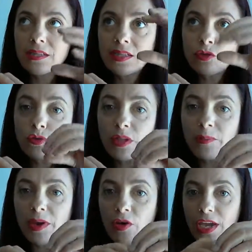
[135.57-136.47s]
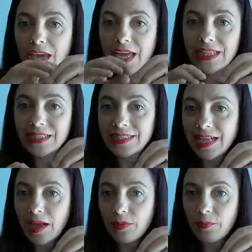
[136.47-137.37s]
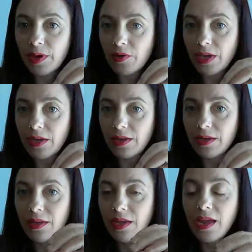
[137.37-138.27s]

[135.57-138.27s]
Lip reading: Central America and South America,